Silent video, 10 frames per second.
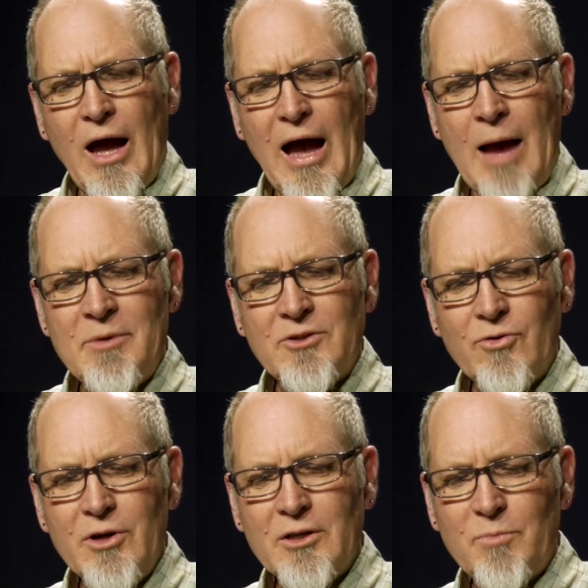I'm
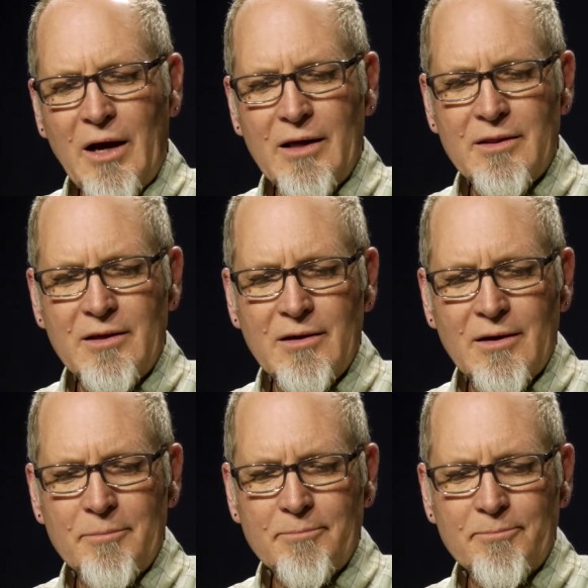intrigued by
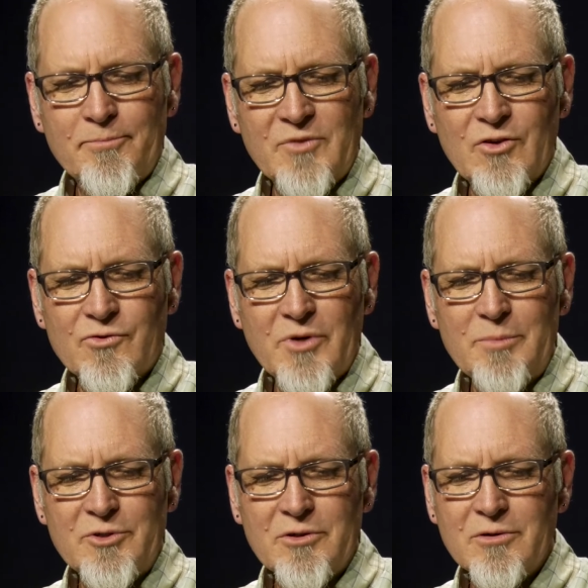the
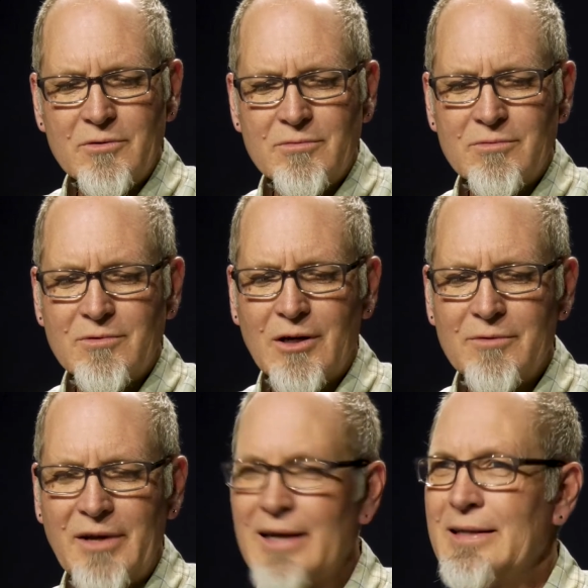description
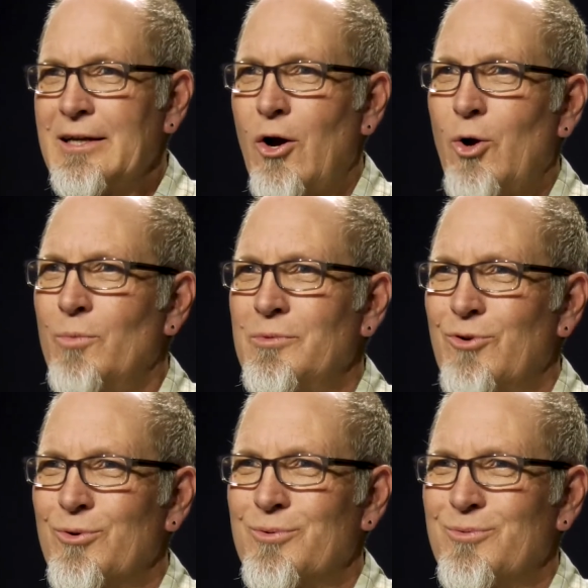of Heading Home,
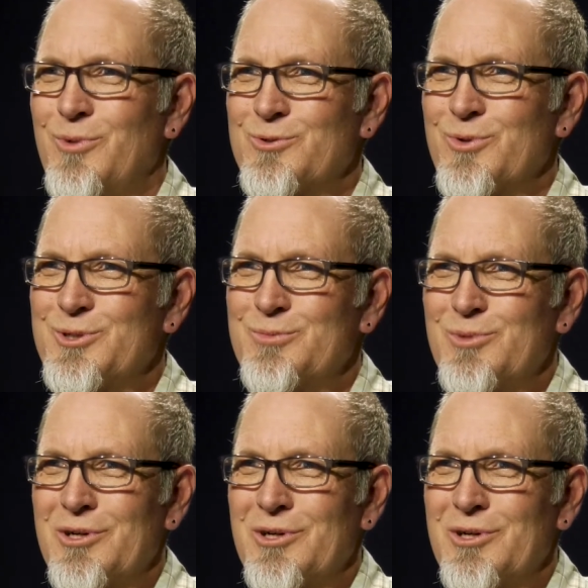your most recent book.